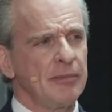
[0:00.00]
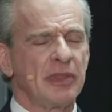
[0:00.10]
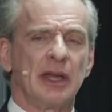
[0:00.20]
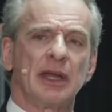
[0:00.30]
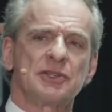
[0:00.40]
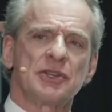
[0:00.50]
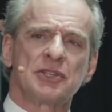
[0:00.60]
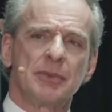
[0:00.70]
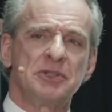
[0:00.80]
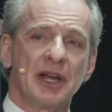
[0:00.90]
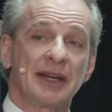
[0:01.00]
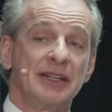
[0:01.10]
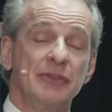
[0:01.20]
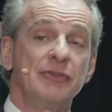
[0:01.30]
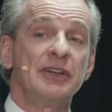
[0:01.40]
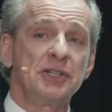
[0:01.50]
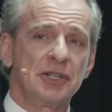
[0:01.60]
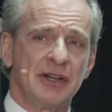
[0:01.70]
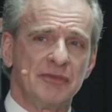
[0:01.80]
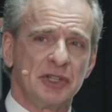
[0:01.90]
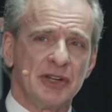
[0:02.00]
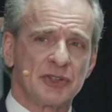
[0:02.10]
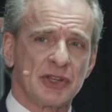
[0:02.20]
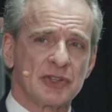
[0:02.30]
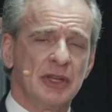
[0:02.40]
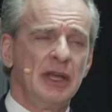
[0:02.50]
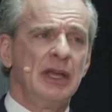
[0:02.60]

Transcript: thing as a subjective vision of Jesus.